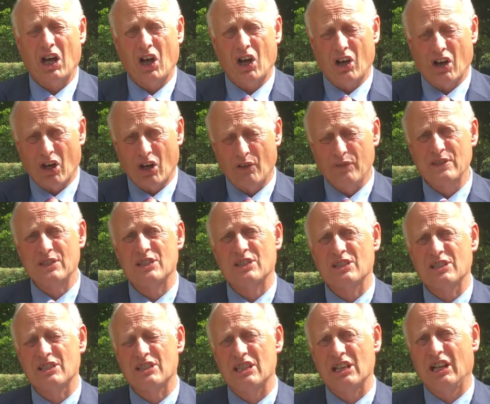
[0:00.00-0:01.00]
our
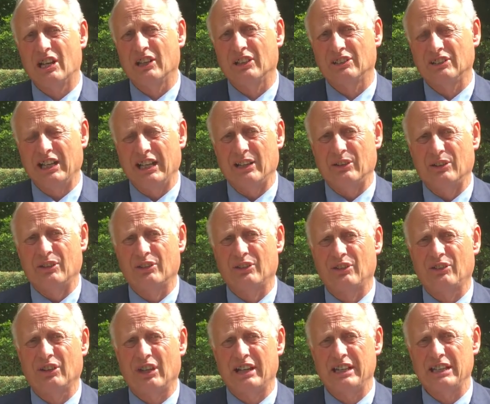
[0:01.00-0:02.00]
officers are down on
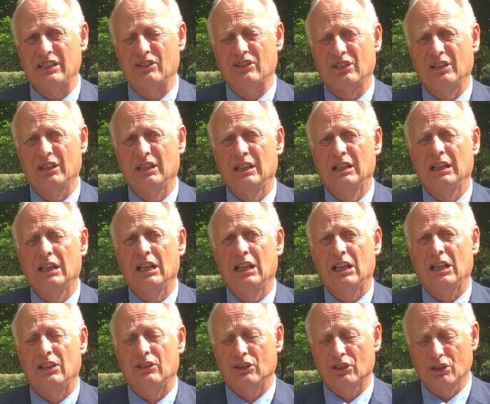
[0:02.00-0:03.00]
site.
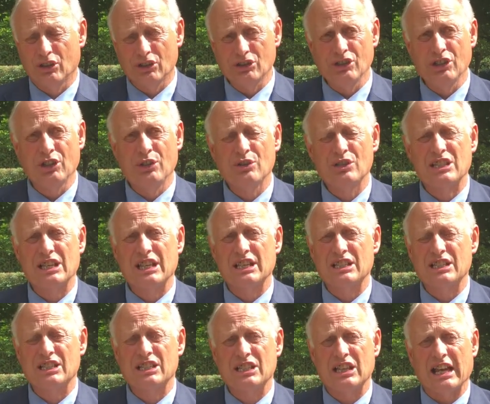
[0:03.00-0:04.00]
The good news
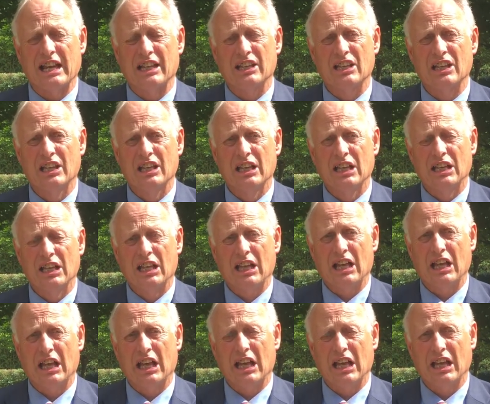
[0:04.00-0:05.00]
is that
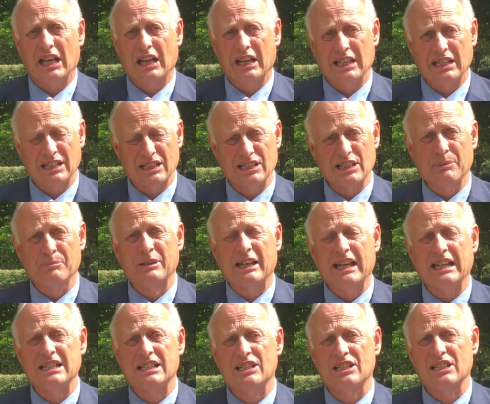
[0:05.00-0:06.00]
in some
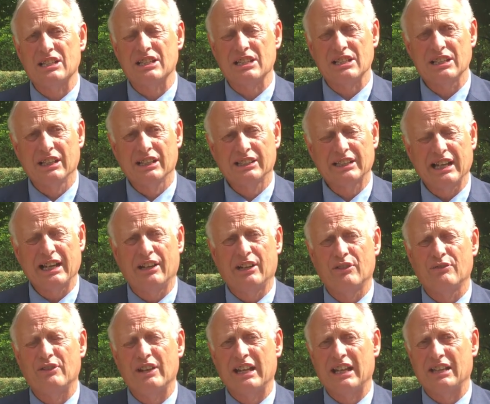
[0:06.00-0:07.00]
cases
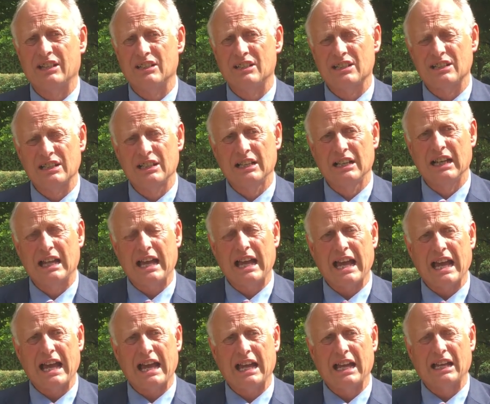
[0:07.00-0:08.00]
caravans
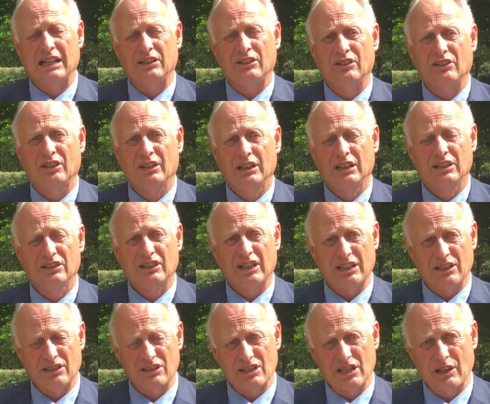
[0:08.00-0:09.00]
and
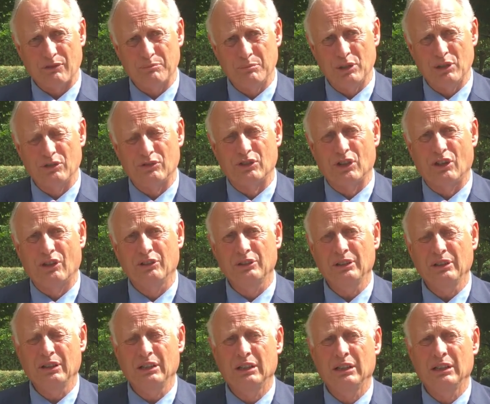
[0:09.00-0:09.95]
tenants have moved on.